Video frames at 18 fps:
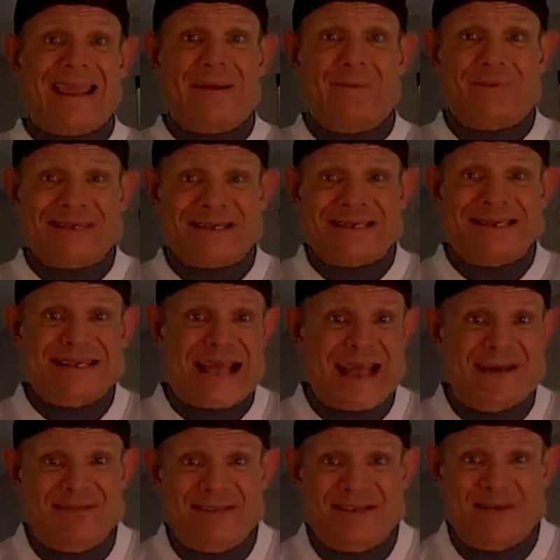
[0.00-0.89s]
kid was a
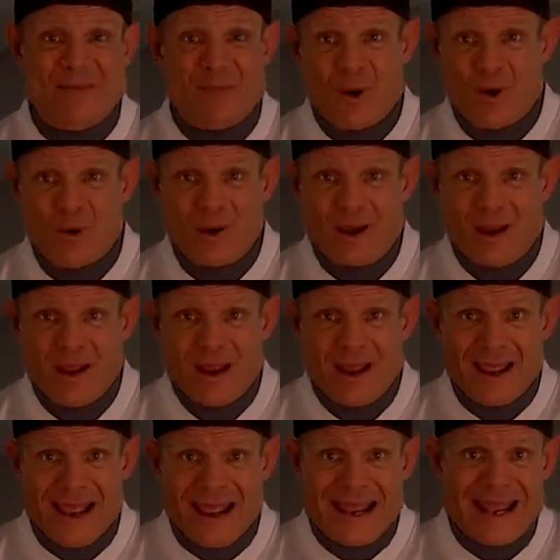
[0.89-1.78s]
savage Samoan,
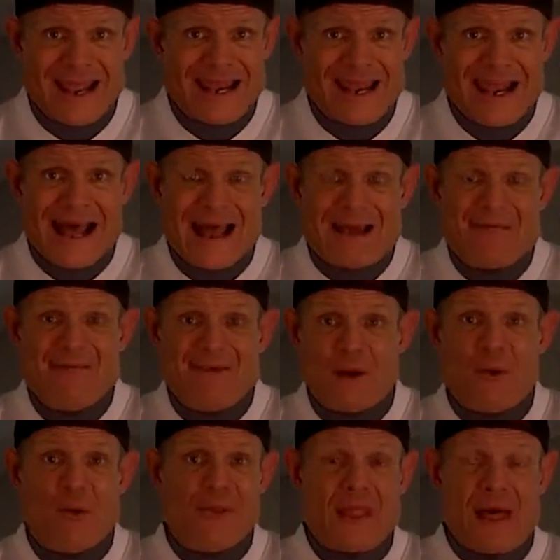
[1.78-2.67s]
and I
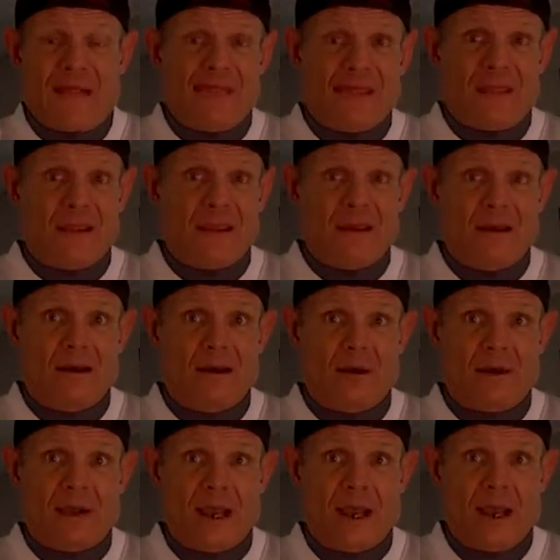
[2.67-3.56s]
felt nothing,
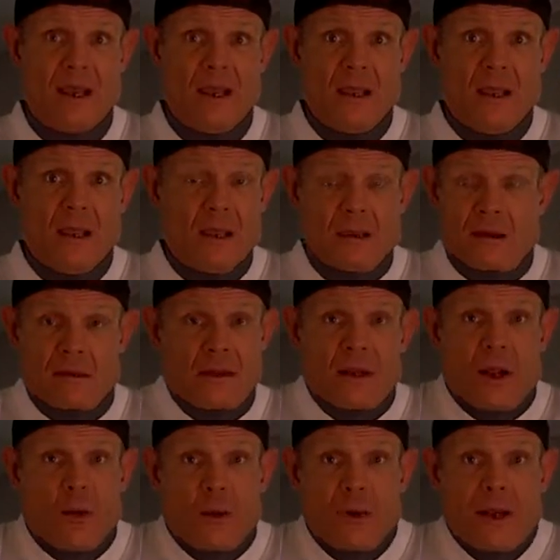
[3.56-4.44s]
okay?
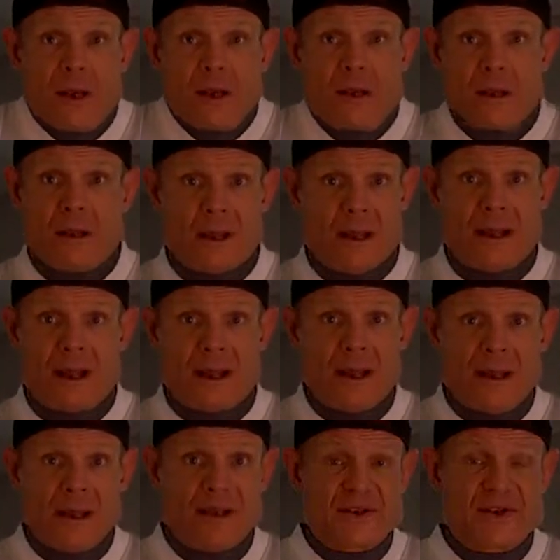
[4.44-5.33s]
You know what?
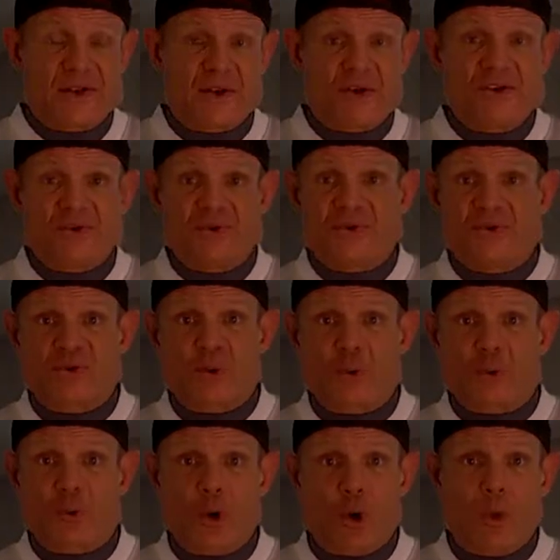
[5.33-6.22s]
It turns you into
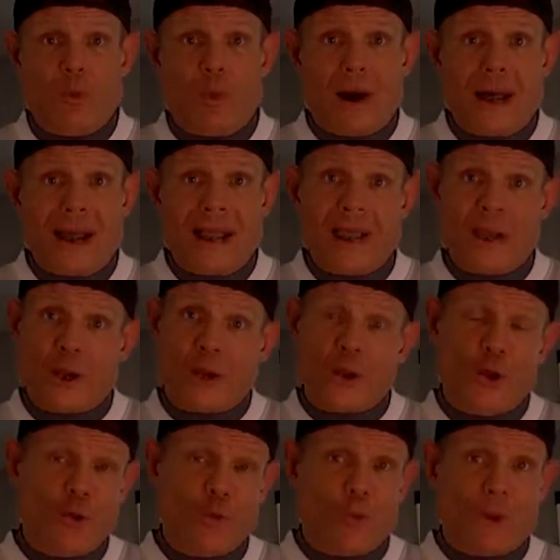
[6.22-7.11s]
a robot in a
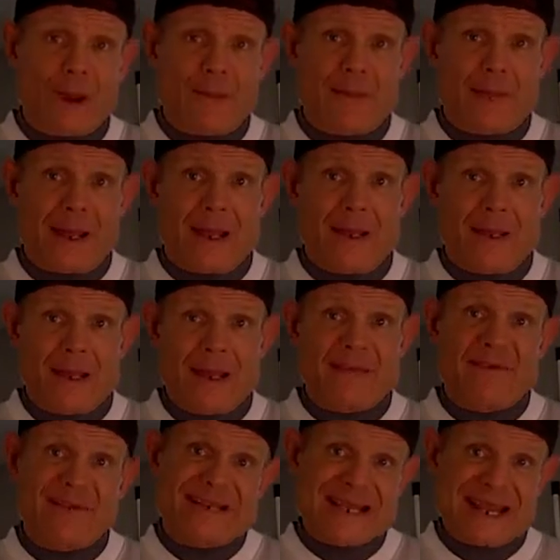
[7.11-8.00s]
good way, man,
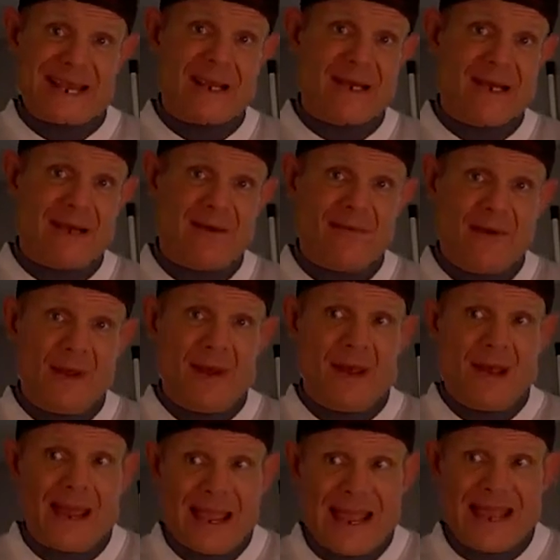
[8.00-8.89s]
if you take enough.
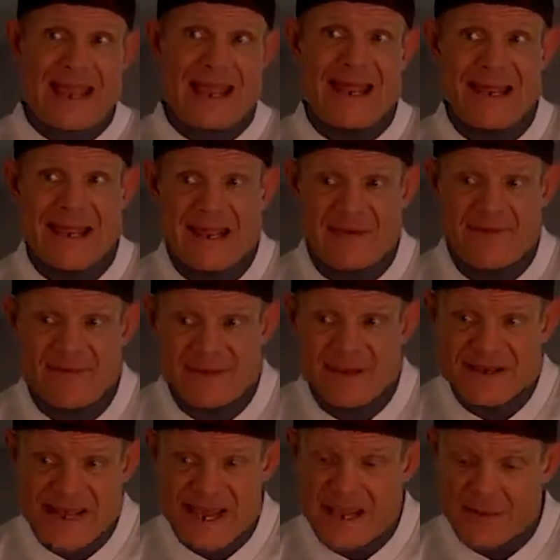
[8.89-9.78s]
And if
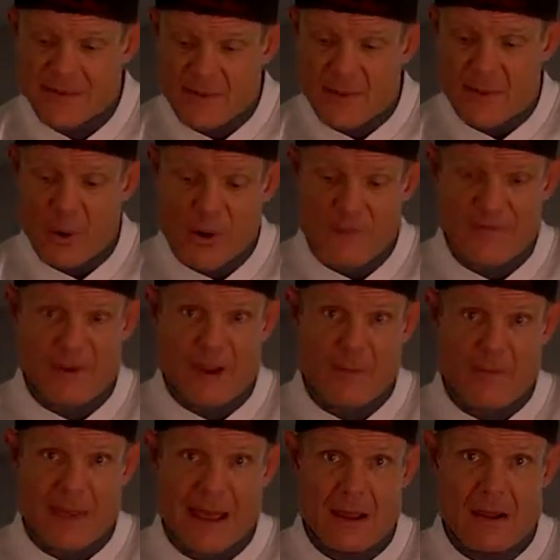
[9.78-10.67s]
you take the perfect
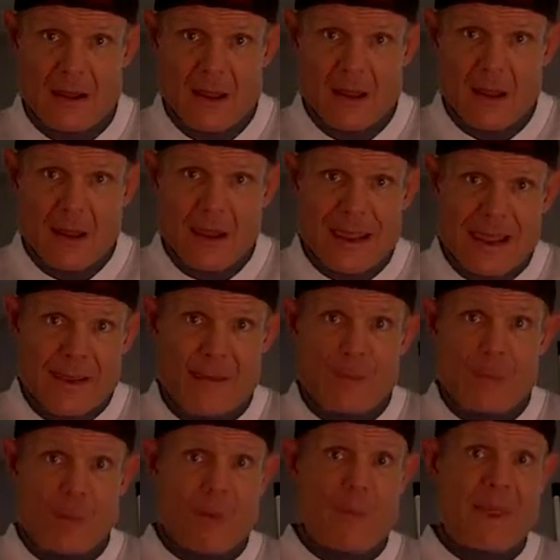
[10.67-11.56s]
amount, it
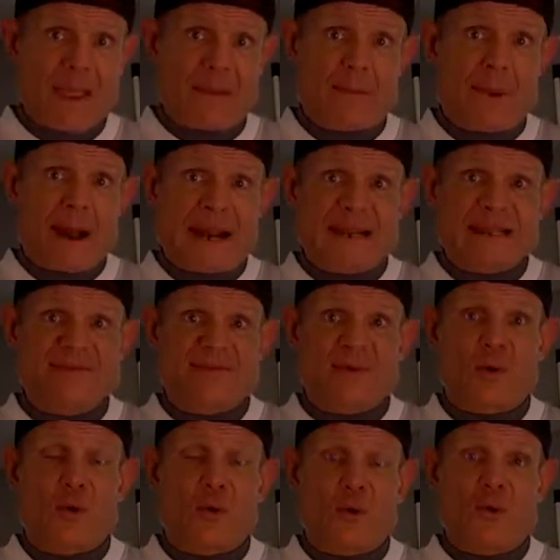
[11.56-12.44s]
will make bodies
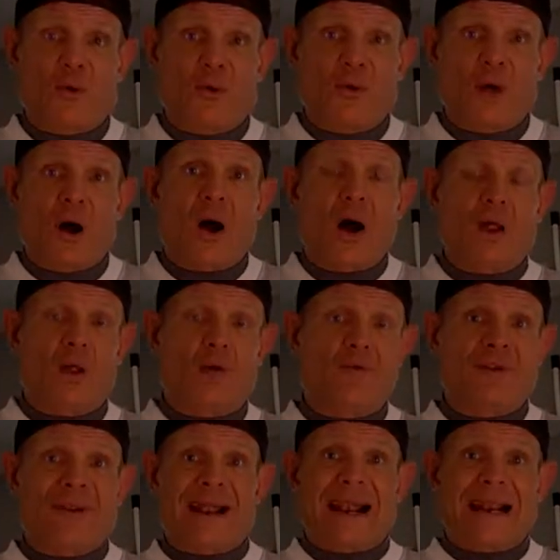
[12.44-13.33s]
feel golden all
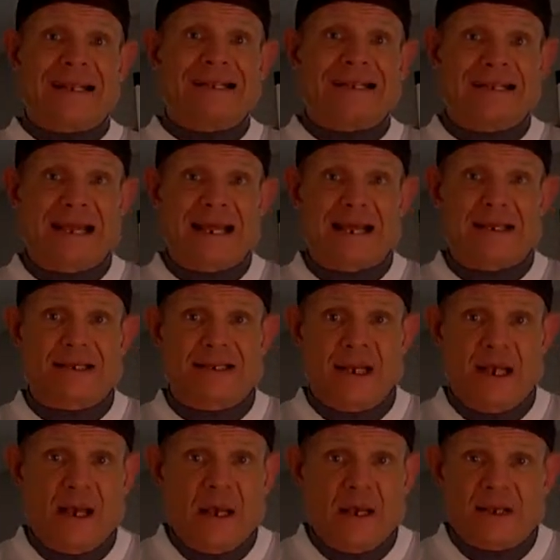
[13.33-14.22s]
over the United States.
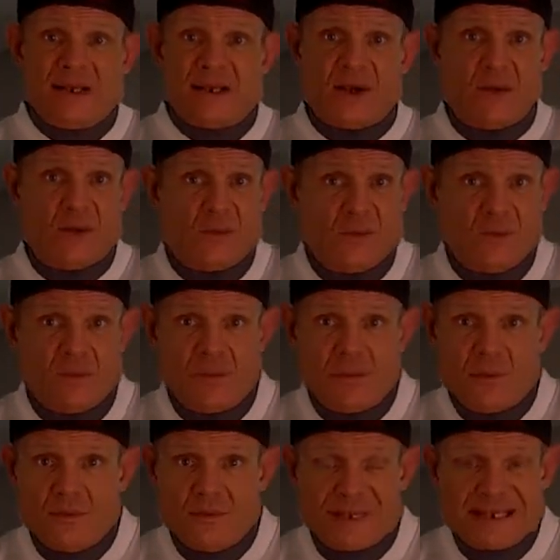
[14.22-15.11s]
So,
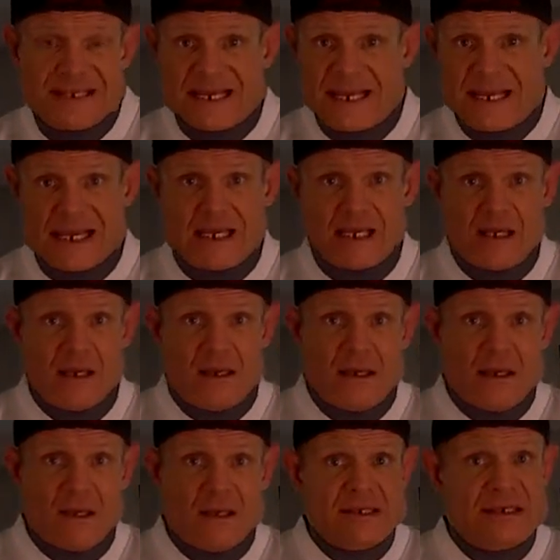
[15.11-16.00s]

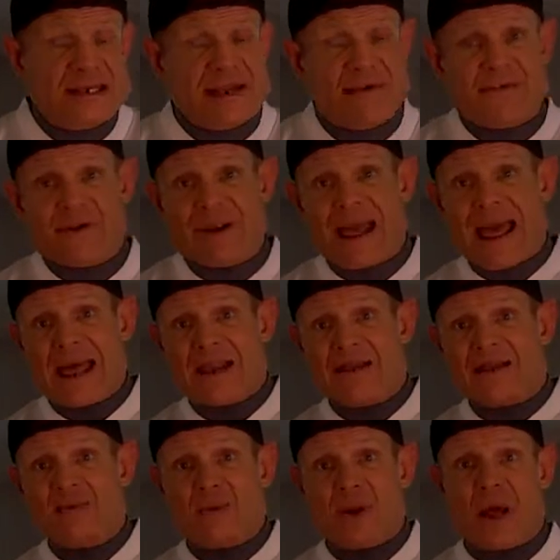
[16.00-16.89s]
MateenSteve
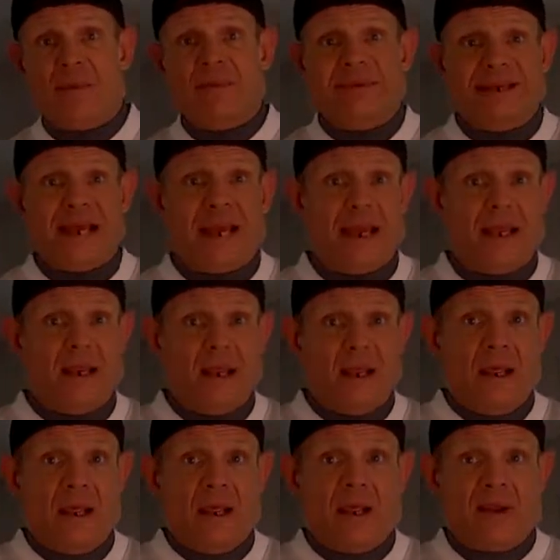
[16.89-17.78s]
Hernandez, what I'm saying,
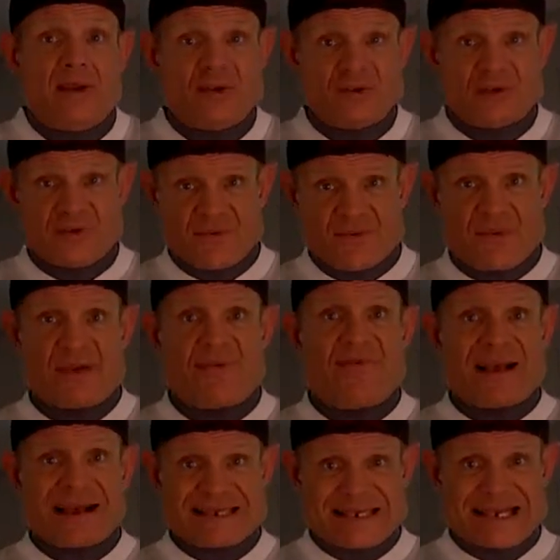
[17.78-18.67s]
you should
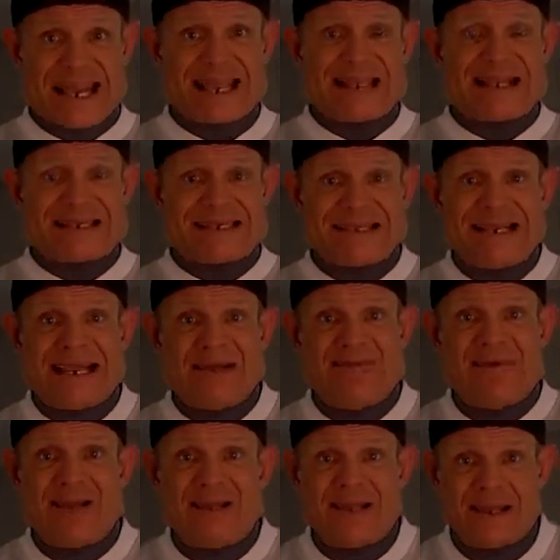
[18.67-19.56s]
investigate the
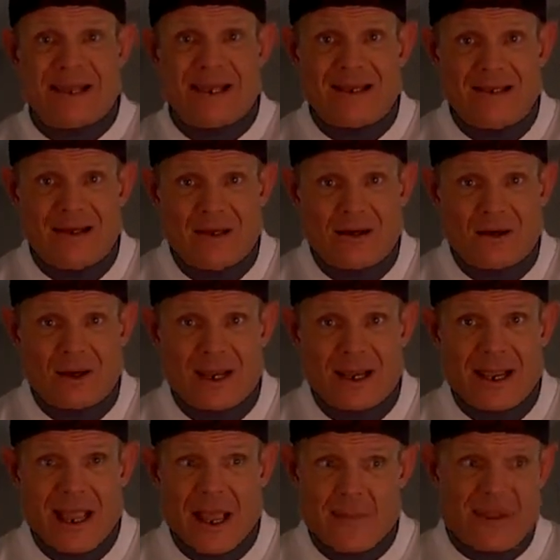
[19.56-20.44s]
stevia thing,
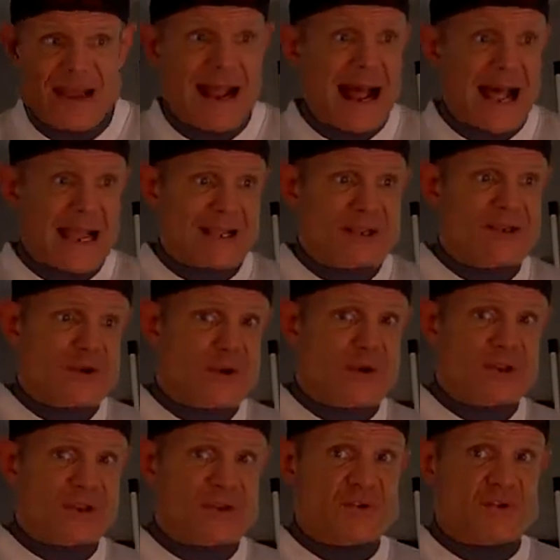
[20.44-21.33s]
okay? I mean, I
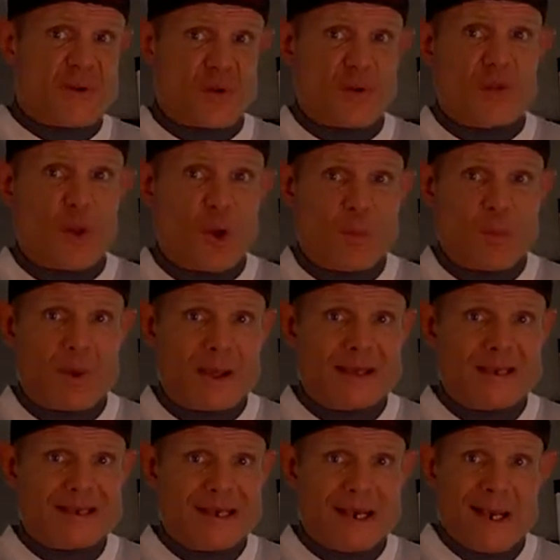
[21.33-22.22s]
showed it to Tony
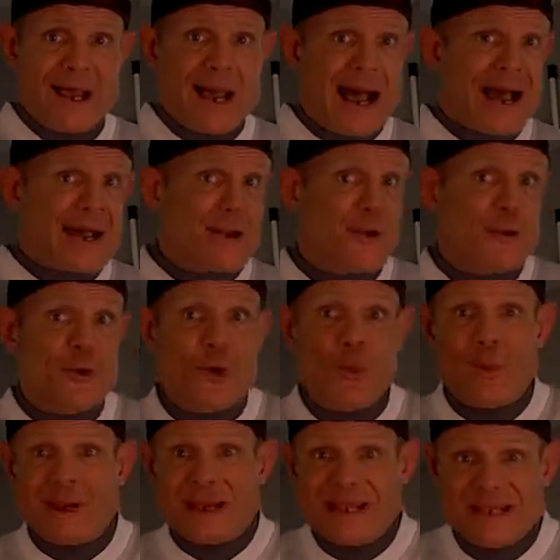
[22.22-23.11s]
Lopez. I don't
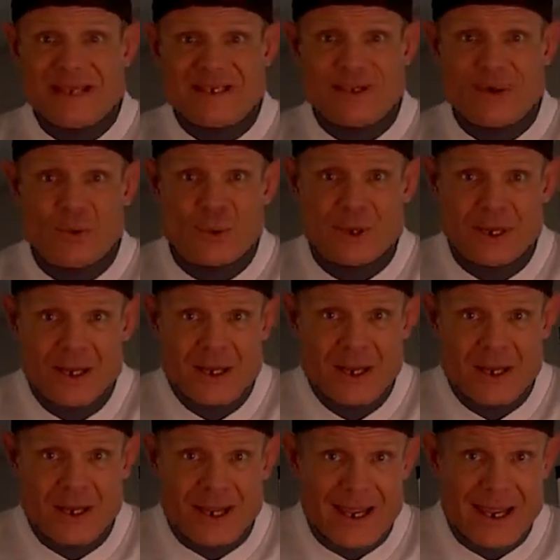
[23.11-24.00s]
know what he's doing.
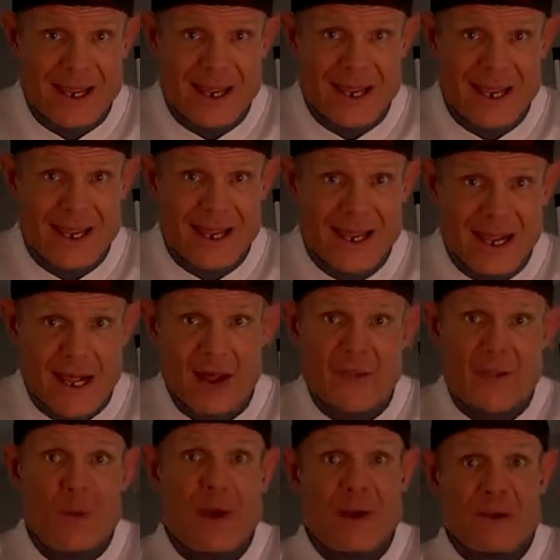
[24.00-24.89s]
And
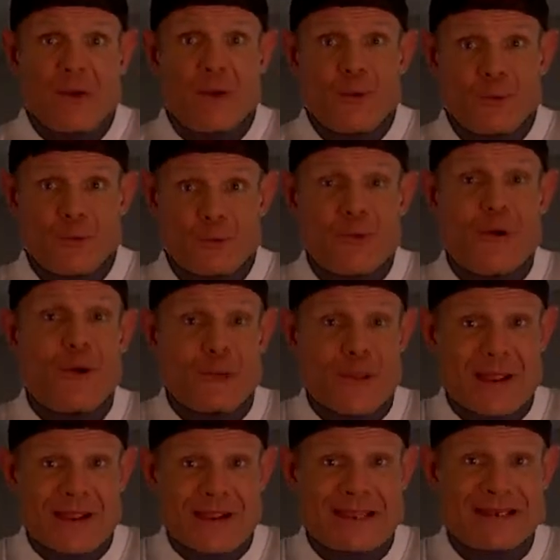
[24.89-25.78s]
although I don't know
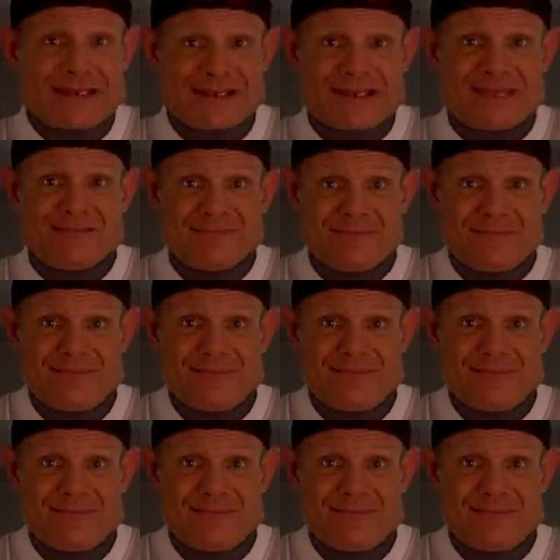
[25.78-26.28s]
that he's,